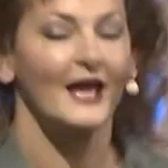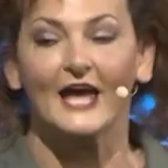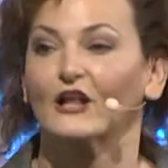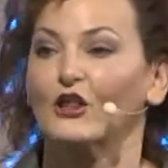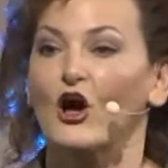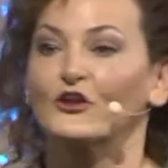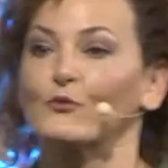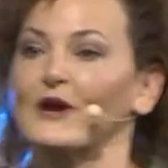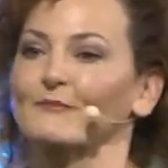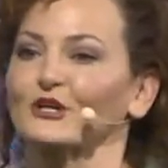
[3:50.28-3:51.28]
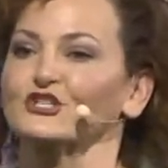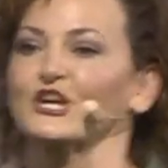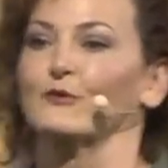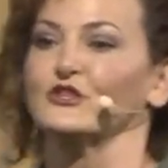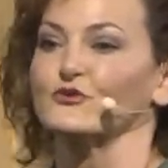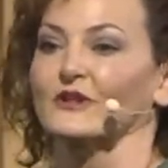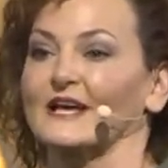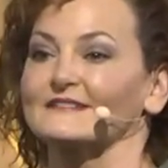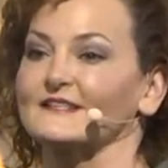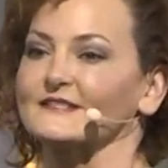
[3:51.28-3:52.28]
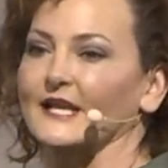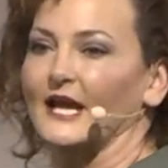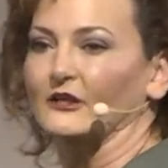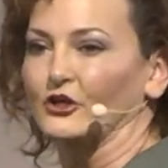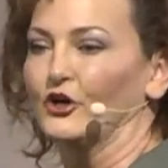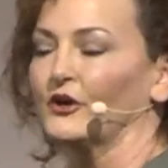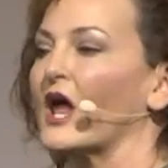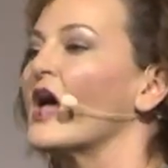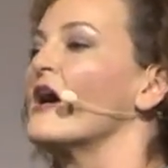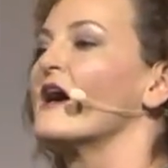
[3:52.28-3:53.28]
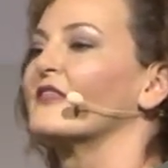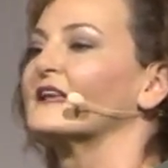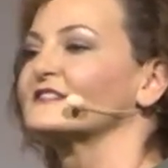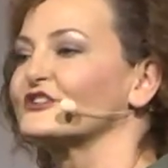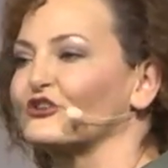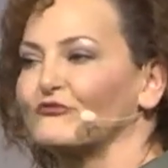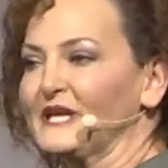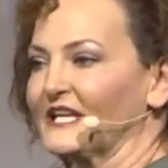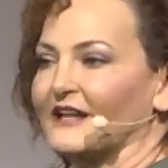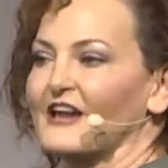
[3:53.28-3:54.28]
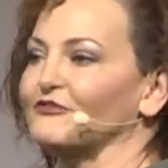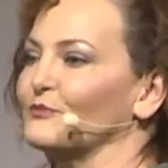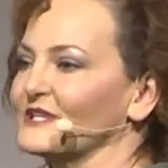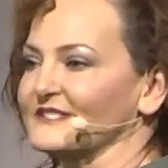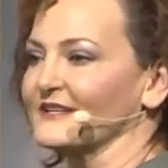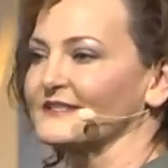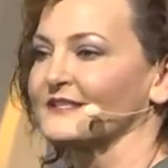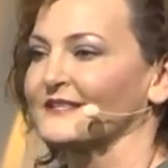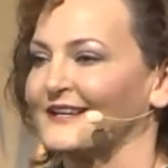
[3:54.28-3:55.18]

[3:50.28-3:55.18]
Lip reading: And along the way, I'm going to share with you the lessons that I learned that serve me in life and business